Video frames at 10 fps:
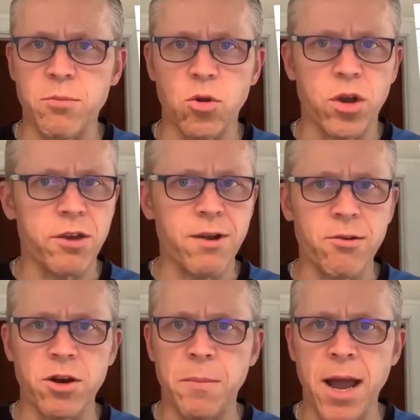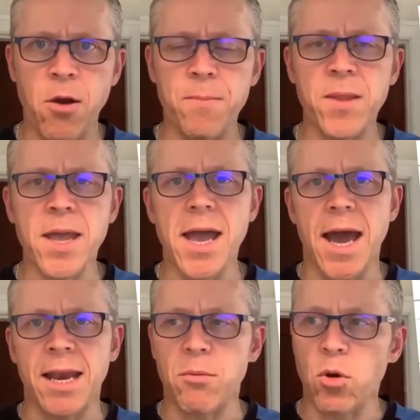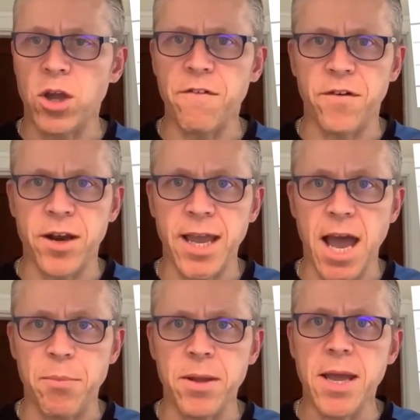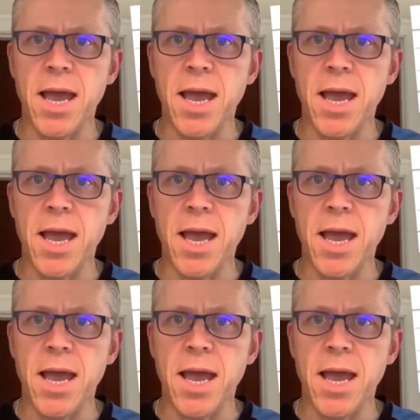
I'm looking round and about and I'm looking for a gap.